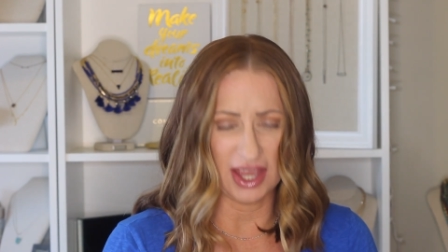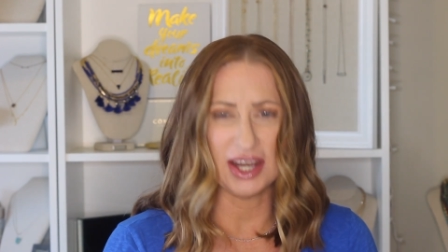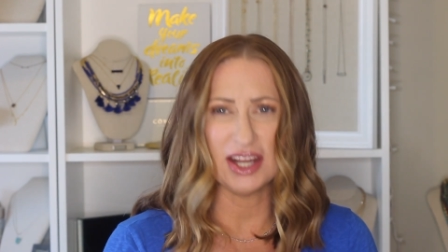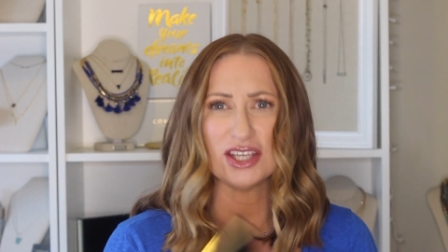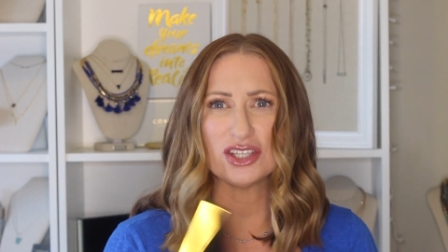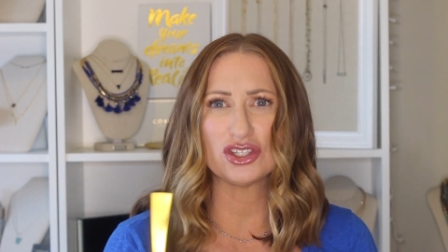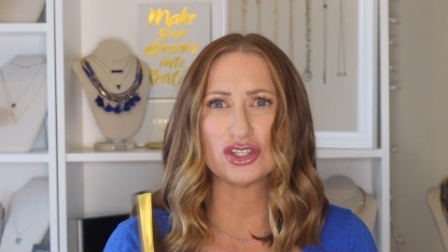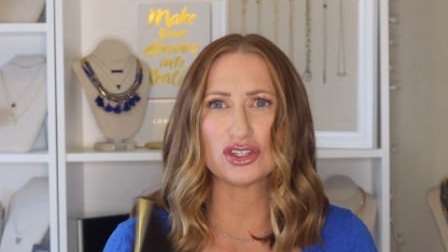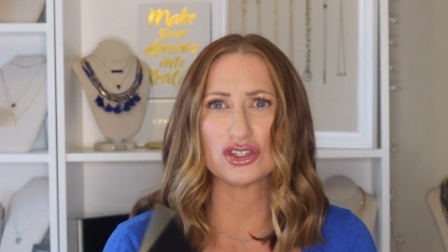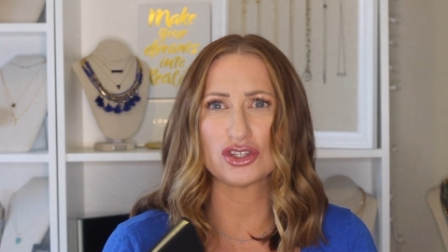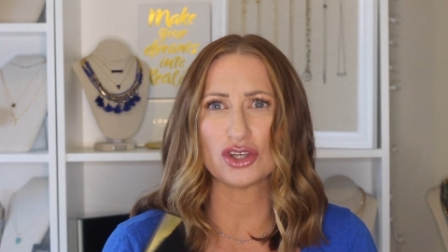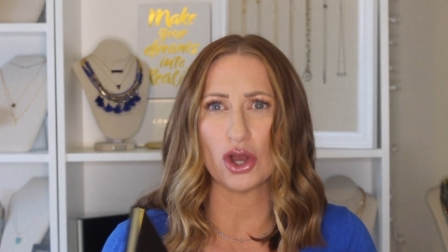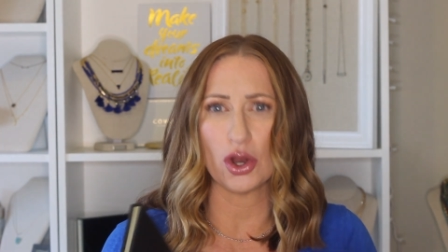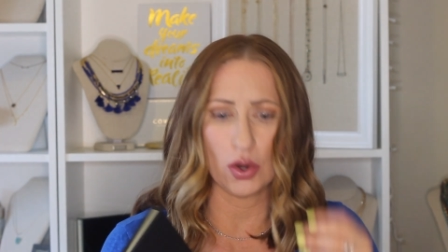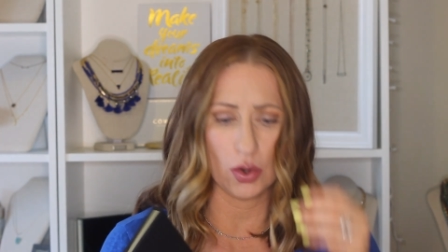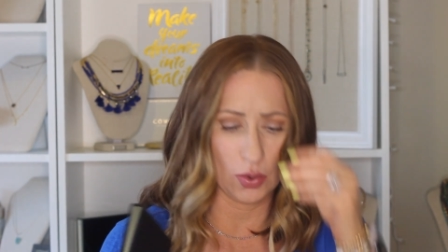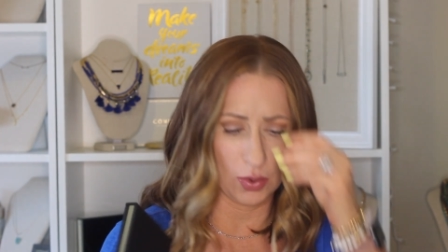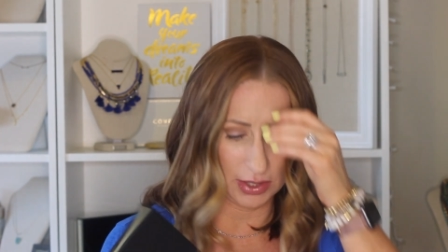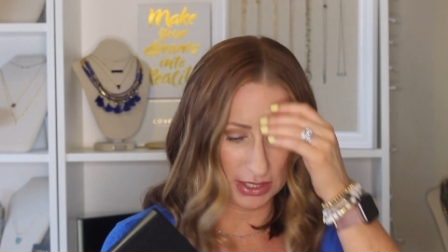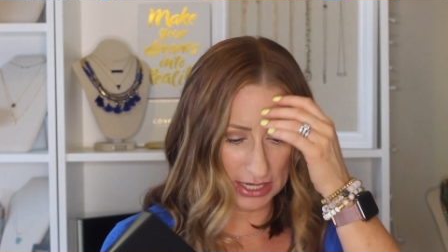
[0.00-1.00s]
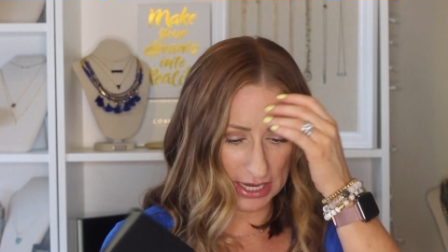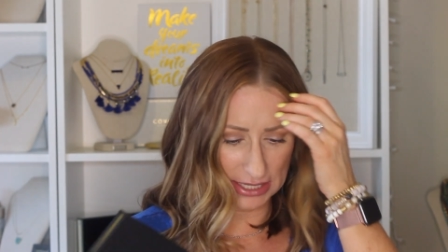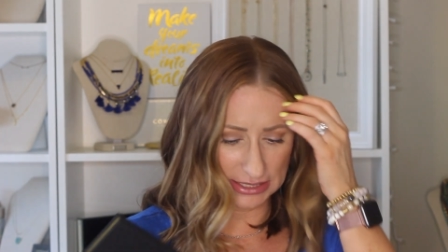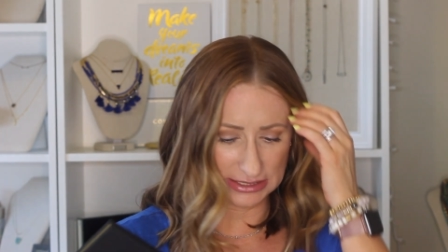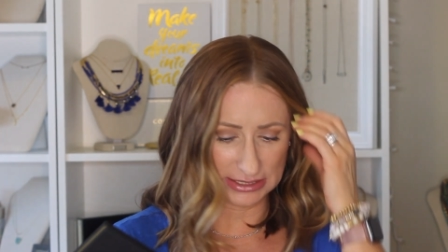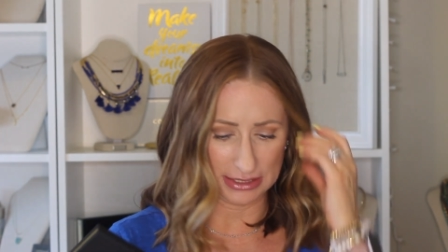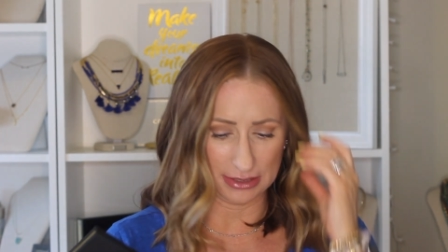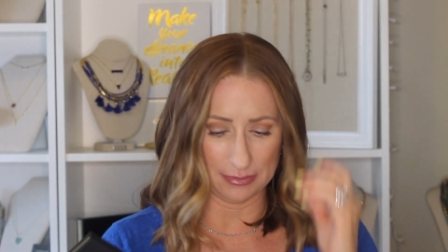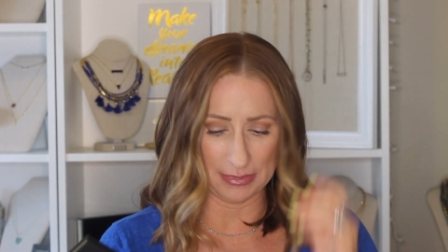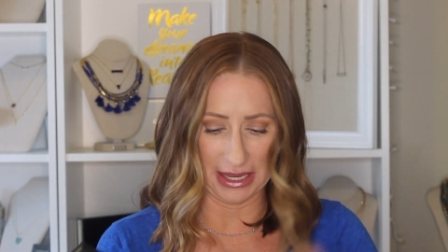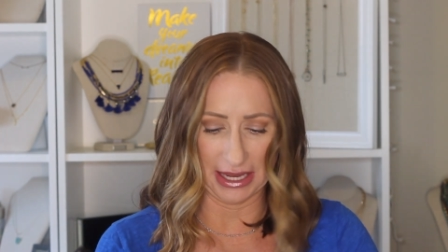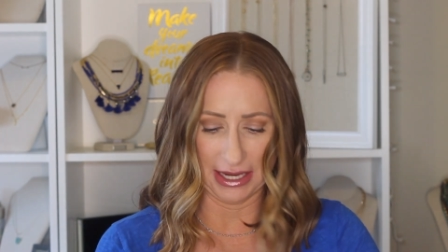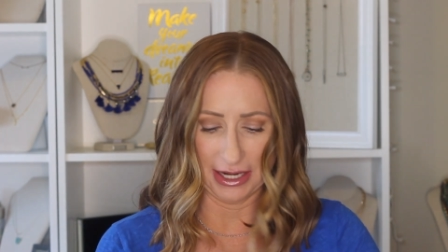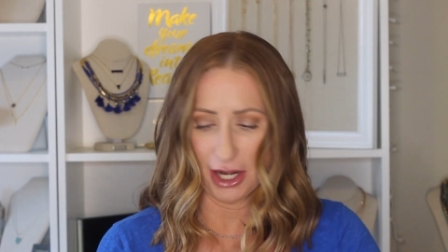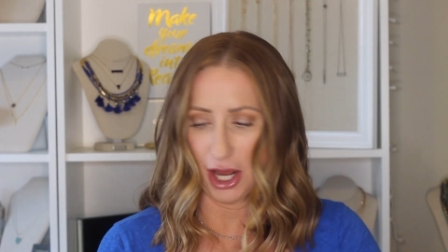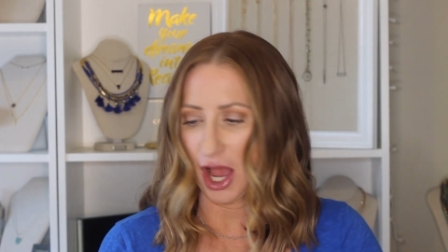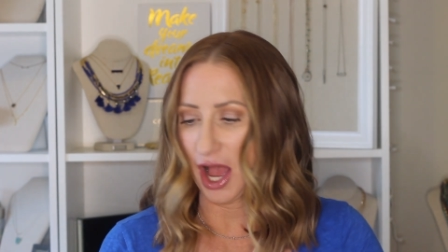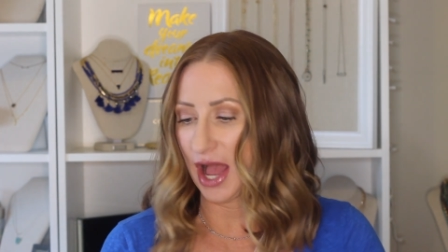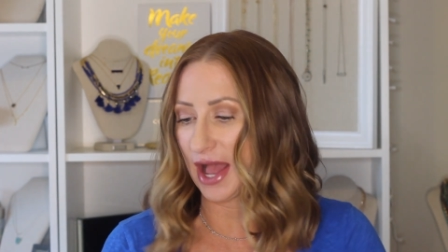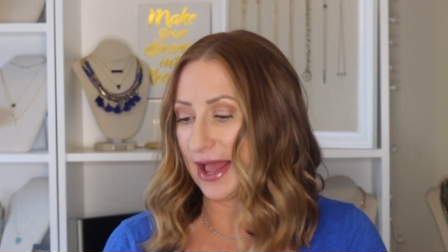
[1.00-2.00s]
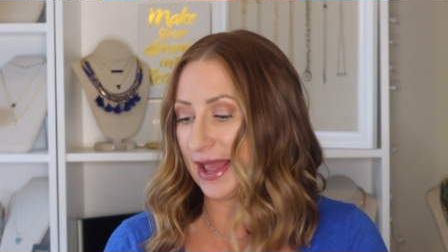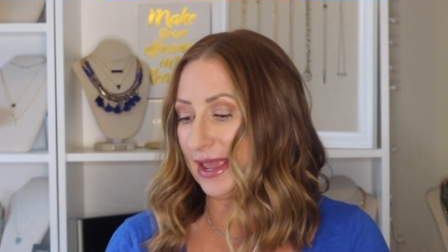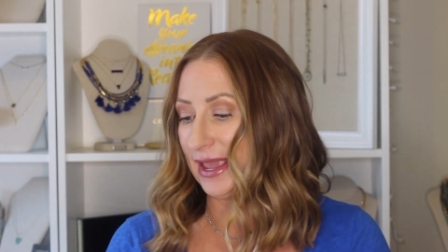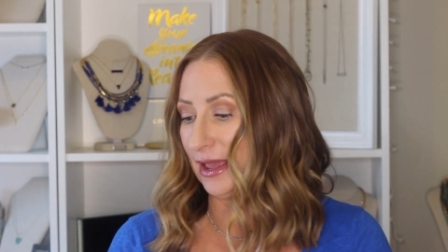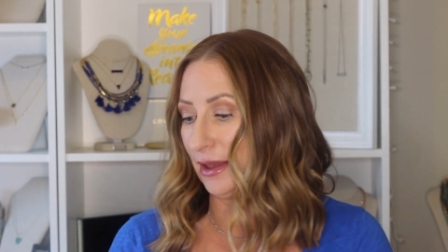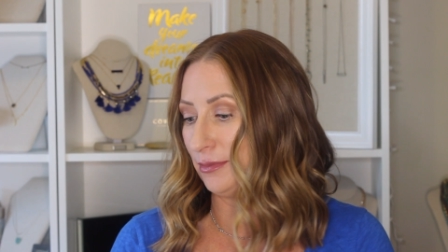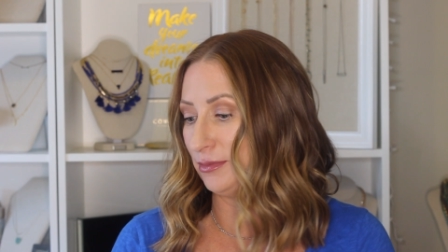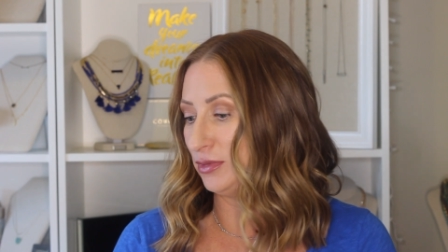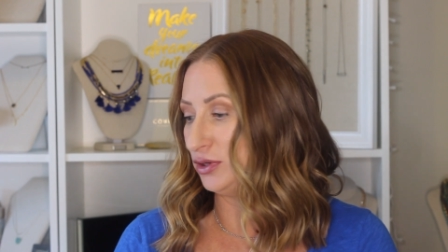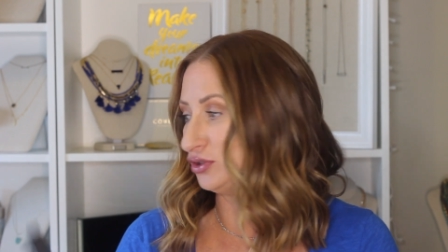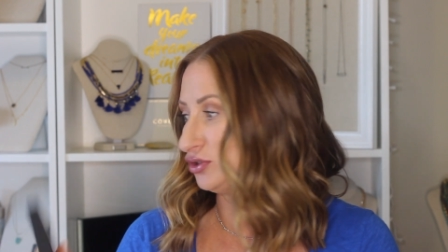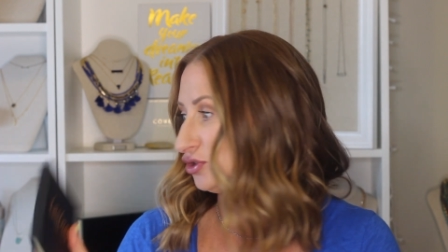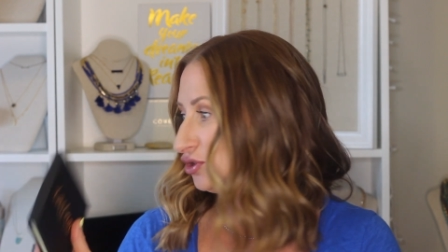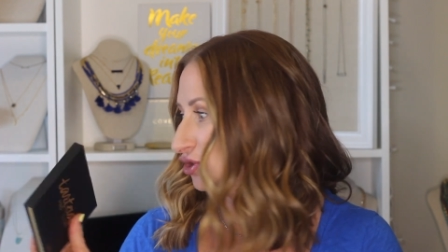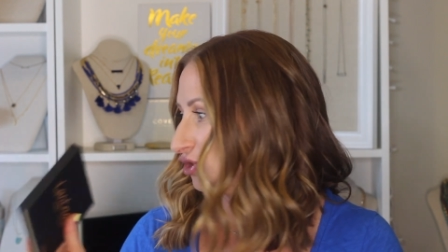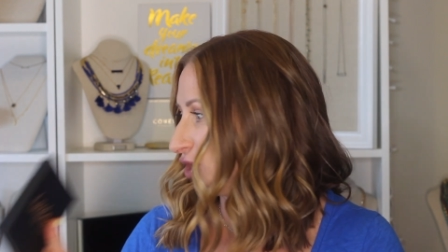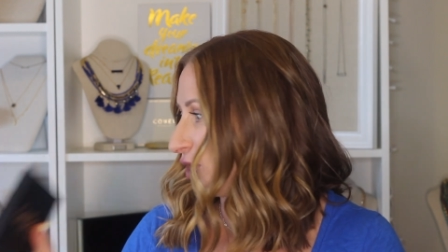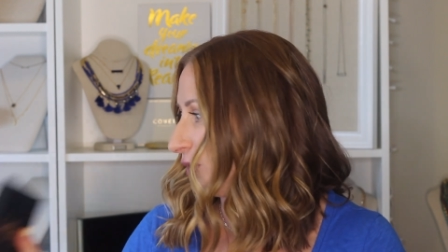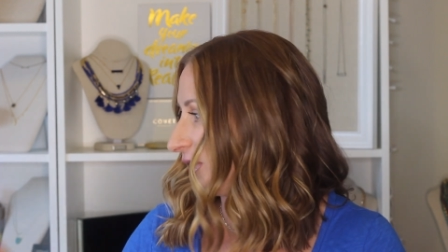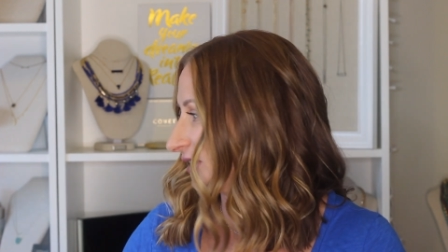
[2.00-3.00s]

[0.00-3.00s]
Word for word: it is so nicely made. I am so